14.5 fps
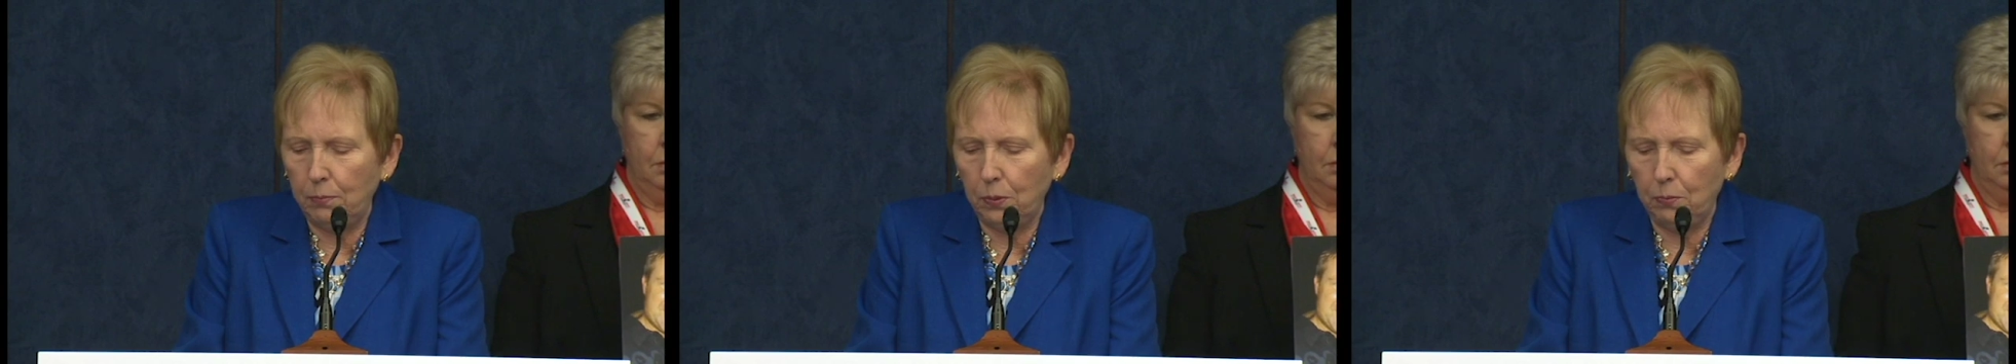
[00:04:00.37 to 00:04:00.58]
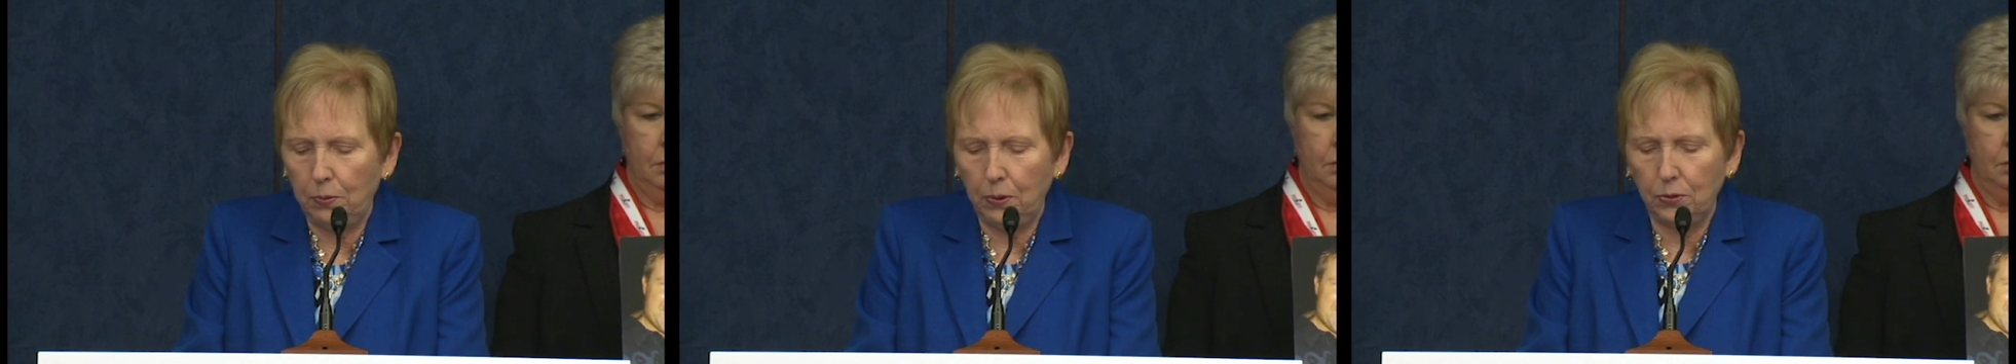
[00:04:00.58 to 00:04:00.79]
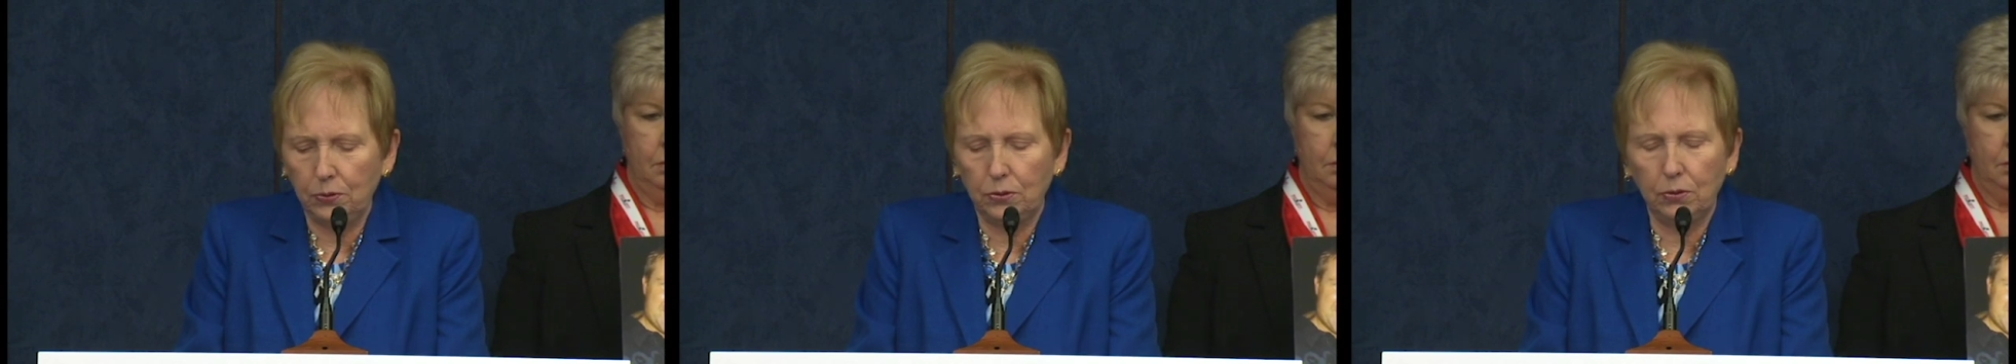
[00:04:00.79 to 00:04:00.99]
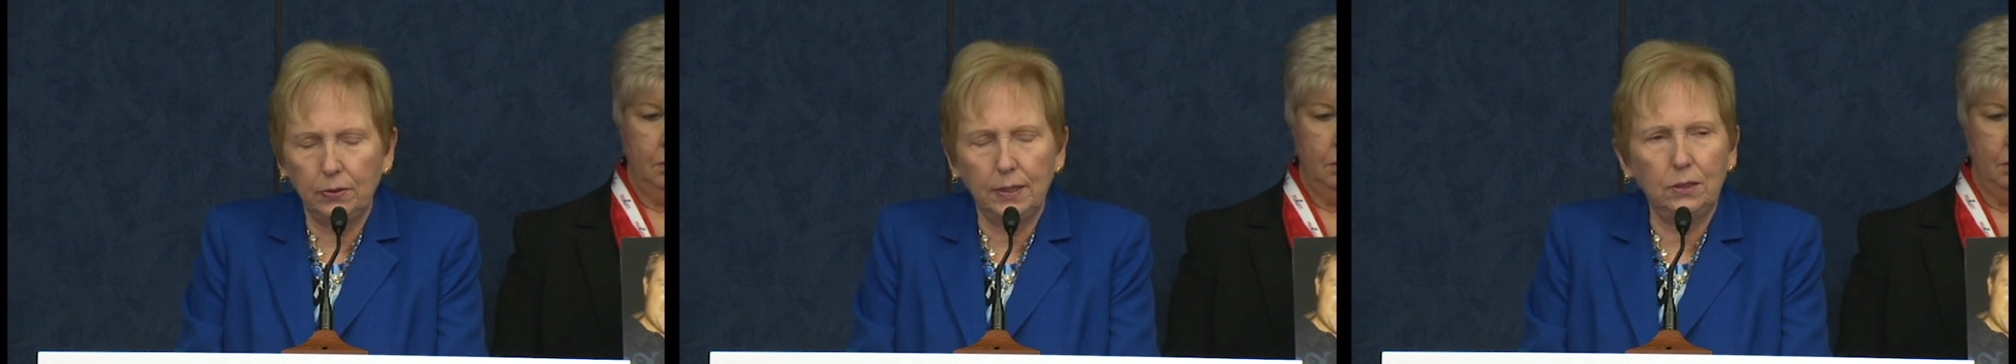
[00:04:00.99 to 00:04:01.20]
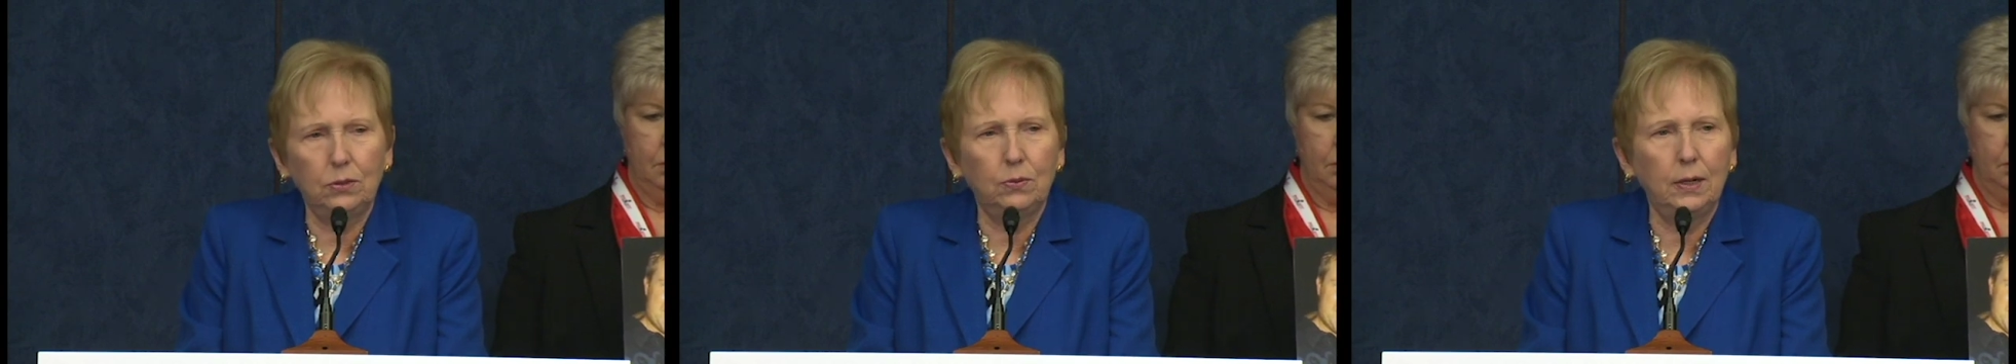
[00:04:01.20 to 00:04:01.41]
proposal
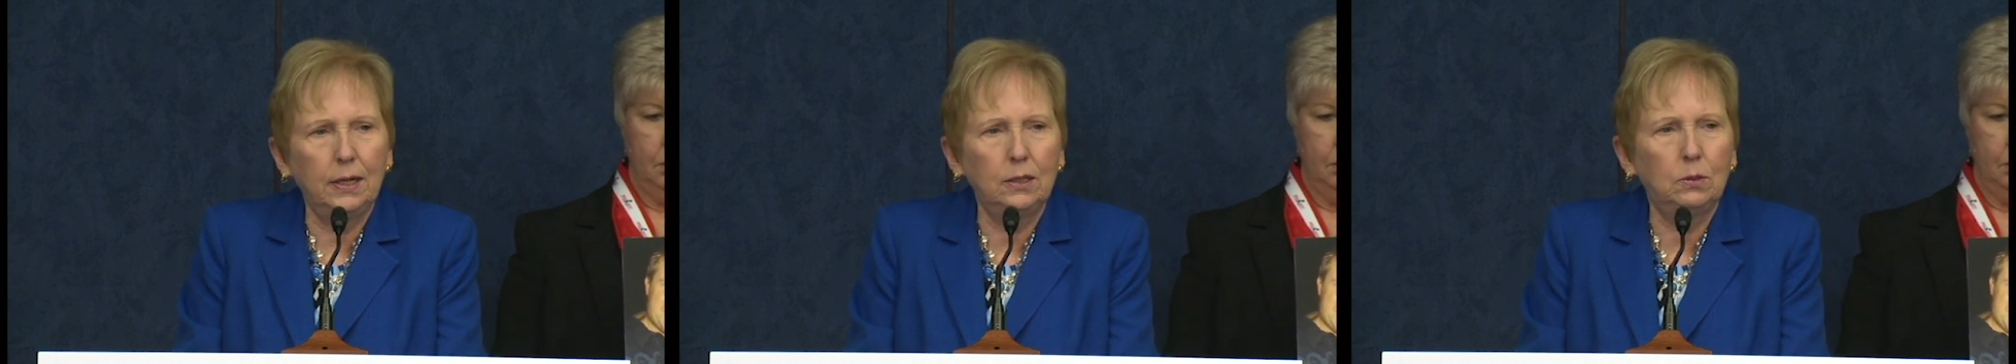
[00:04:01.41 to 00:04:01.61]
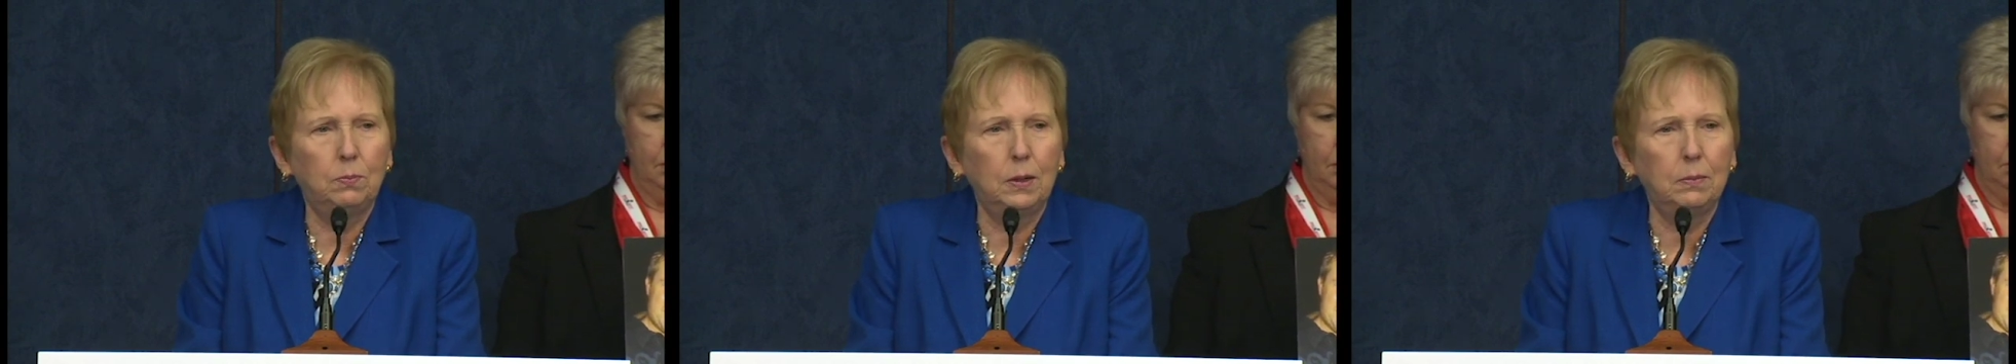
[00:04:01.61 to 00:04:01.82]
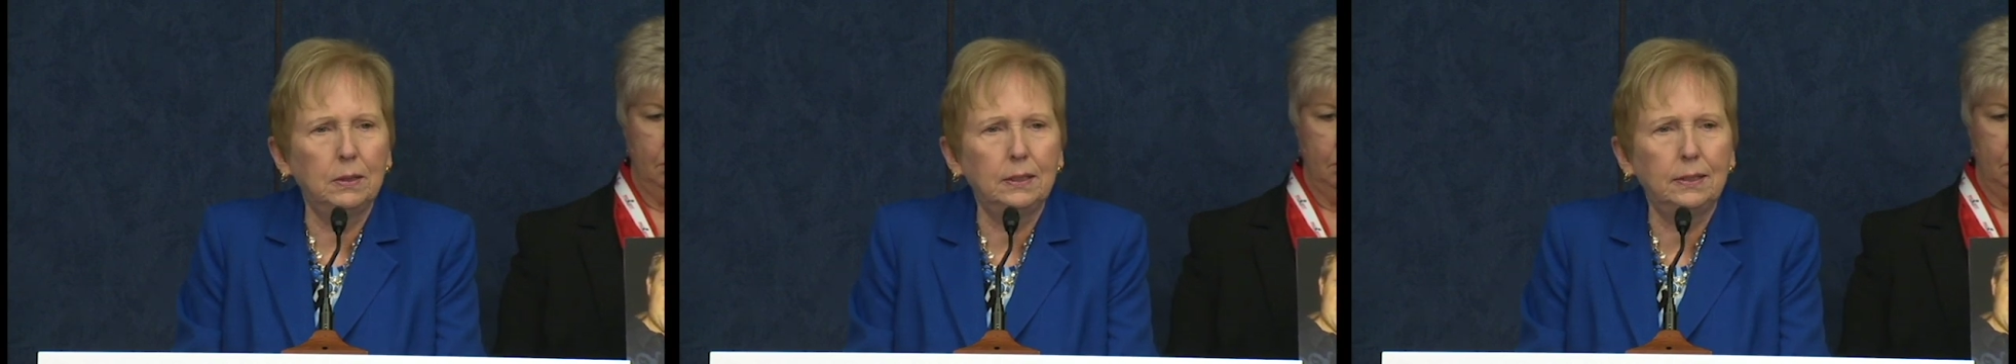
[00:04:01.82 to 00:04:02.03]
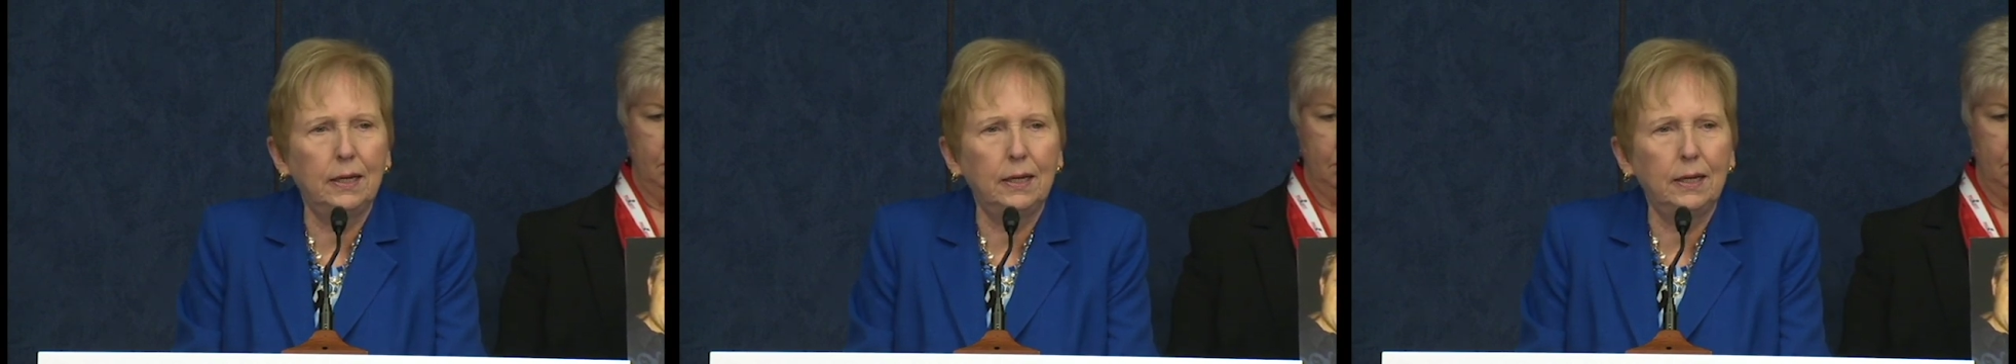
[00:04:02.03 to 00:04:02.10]
that trades public